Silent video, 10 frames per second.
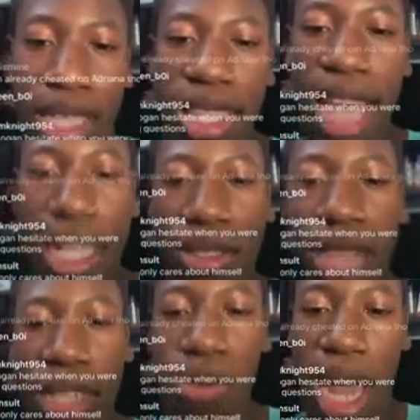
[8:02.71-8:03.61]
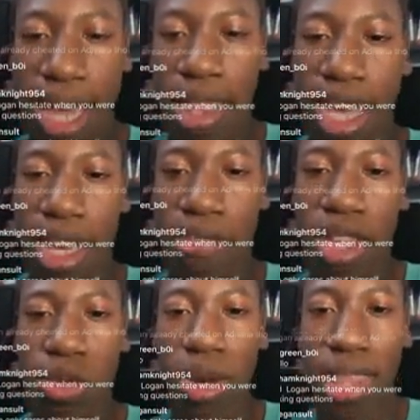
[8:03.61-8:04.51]
That's what I think. If
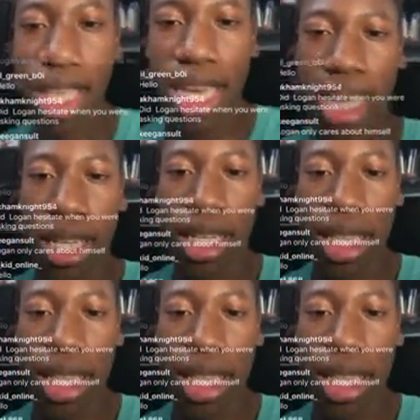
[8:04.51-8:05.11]
there's one thing